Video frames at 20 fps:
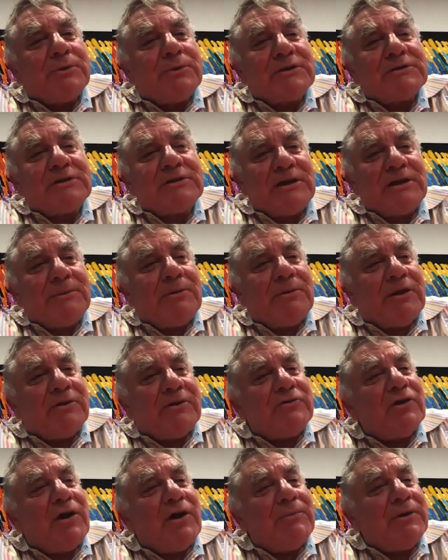but certainly by the
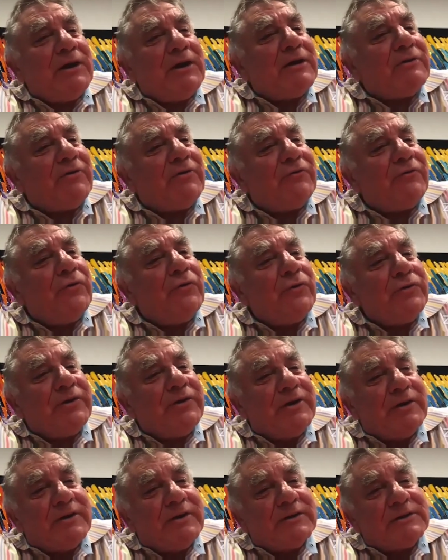time you get to
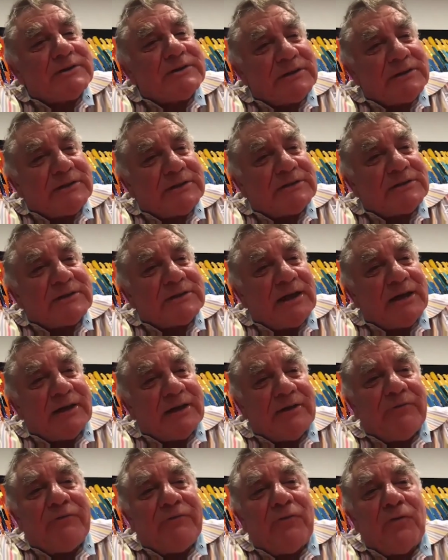40, it's
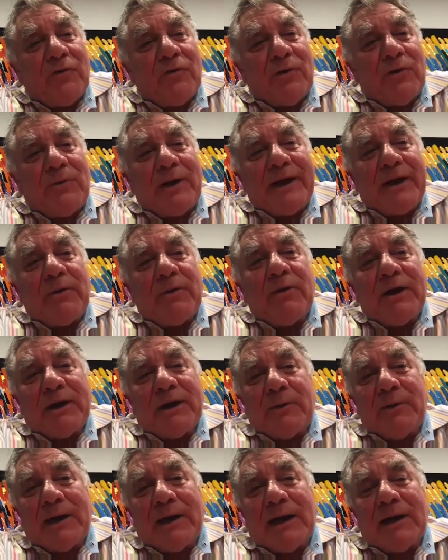starting to fall away quite
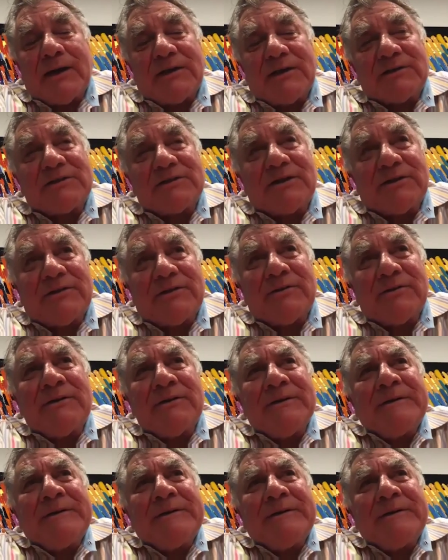quickly. So